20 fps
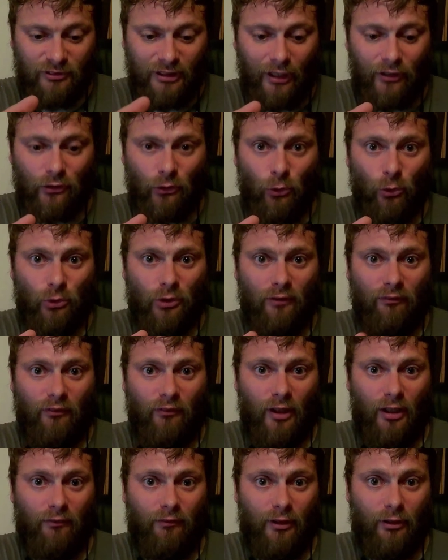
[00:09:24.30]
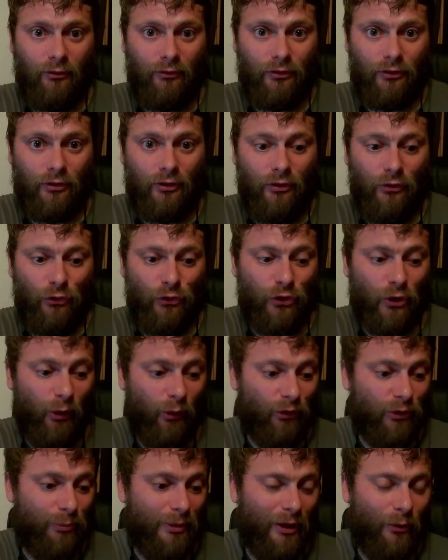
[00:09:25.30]
that's also 5 volts. So I
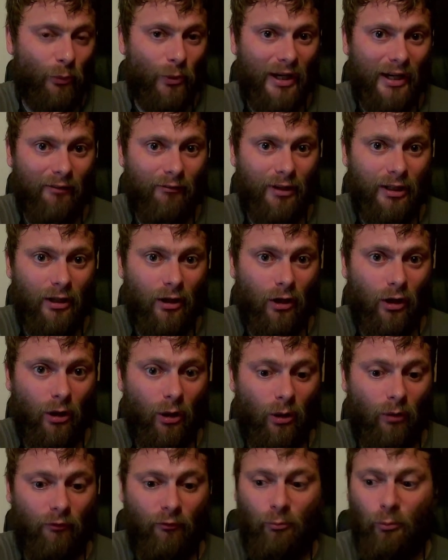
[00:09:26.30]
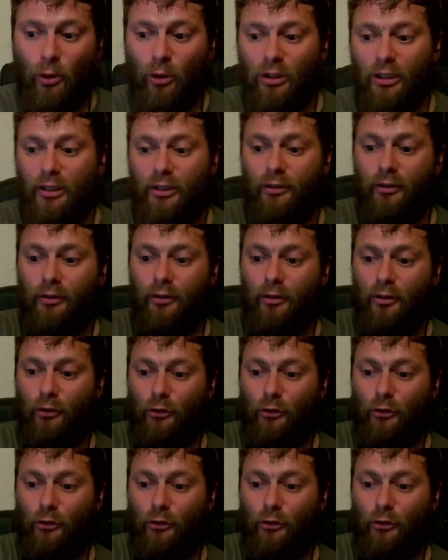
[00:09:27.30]
was a bit wary of pulling